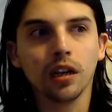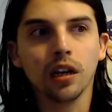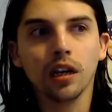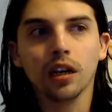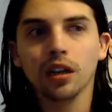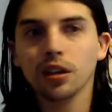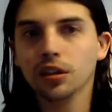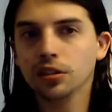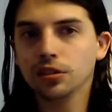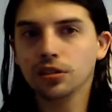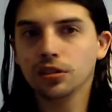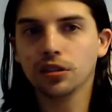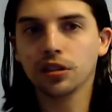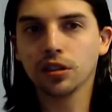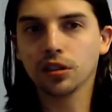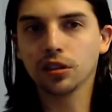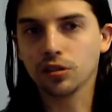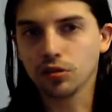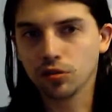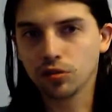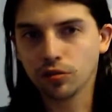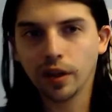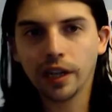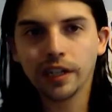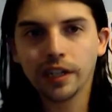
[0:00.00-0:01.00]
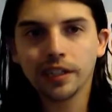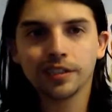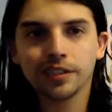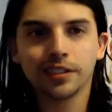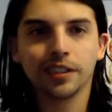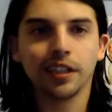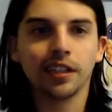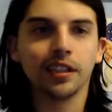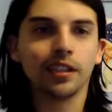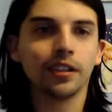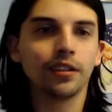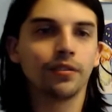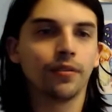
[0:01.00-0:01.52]
this is the greatest
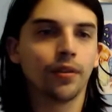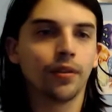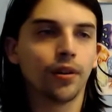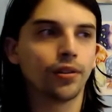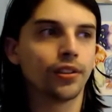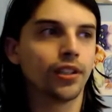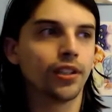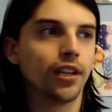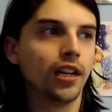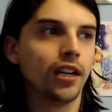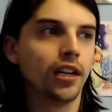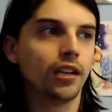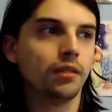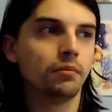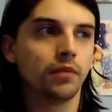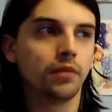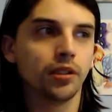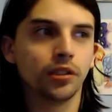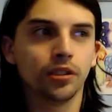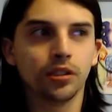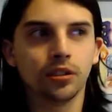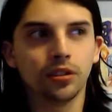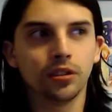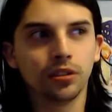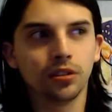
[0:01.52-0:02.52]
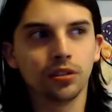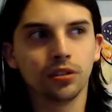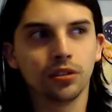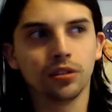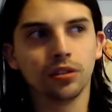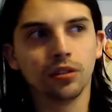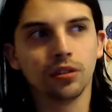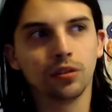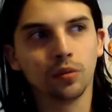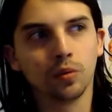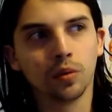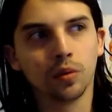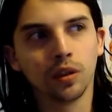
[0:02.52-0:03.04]
selling of all time, this is
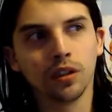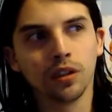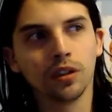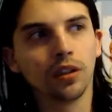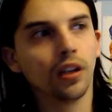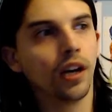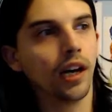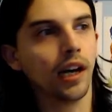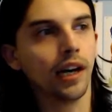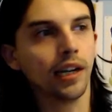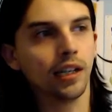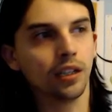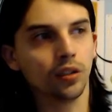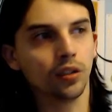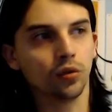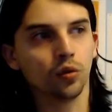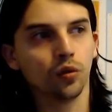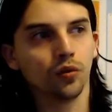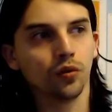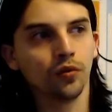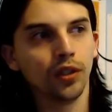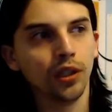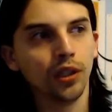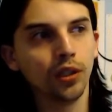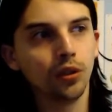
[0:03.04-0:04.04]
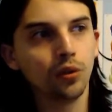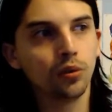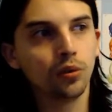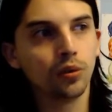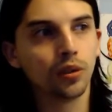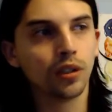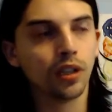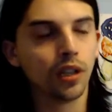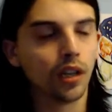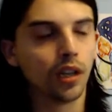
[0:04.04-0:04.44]
one of the highest reviewed